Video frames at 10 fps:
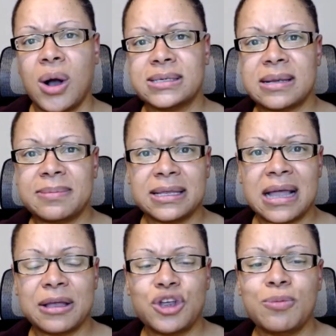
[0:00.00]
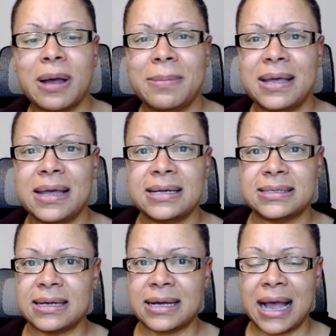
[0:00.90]
or something that you might be getting
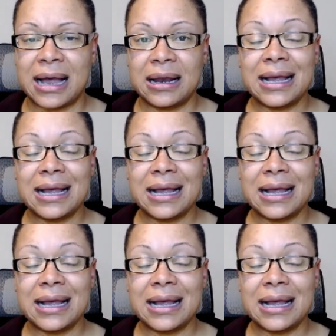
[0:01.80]
stuck at.